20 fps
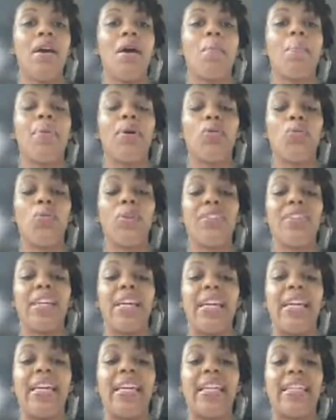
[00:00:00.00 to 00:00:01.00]
But
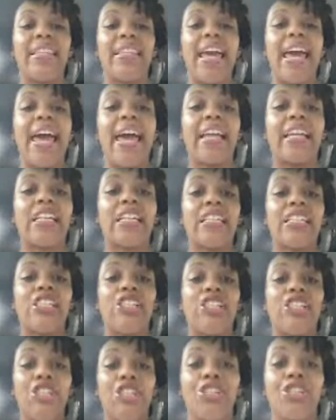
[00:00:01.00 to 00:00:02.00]
within that
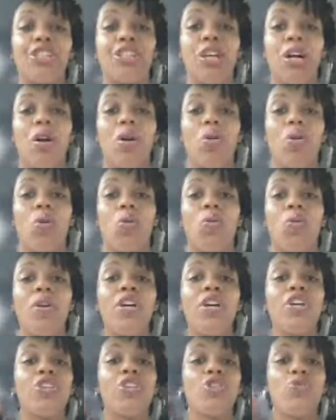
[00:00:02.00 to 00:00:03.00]
year
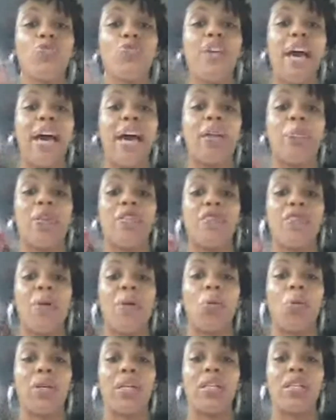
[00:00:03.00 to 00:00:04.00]
goal, you got to be
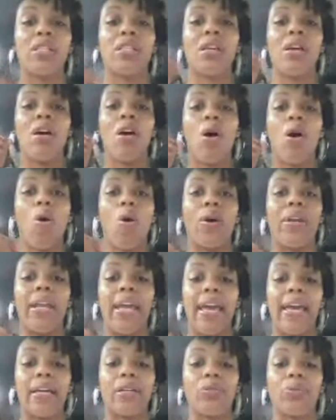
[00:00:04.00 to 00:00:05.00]
focused on
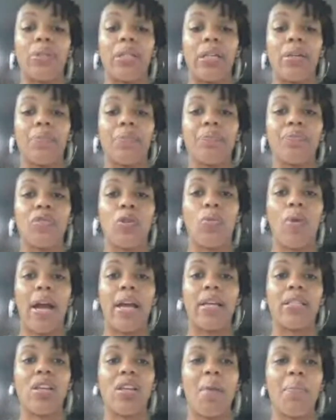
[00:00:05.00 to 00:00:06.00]
equity,
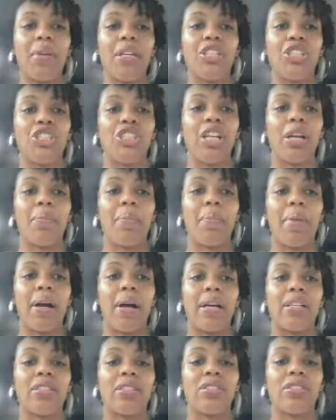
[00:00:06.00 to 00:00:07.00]
right? So I'm going to share
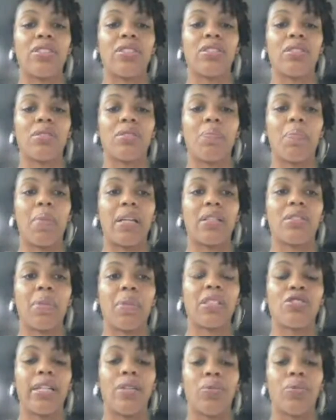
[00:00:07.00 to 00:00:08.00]

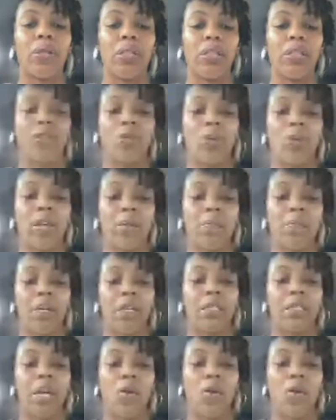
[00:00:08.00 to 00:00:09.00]
my screen
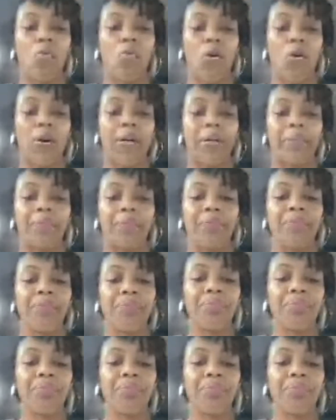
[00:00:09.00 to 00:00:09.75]
really quick, because I